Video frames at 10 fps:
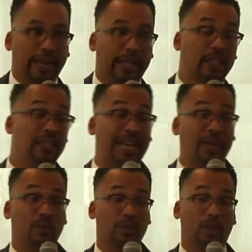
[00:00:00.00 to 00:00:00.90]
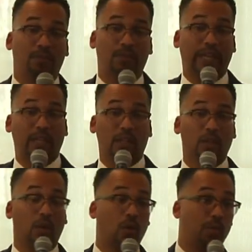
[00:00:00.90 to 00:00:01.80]
And this gate was up for like
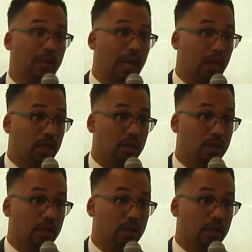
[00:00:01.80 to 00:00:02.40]
the whole block.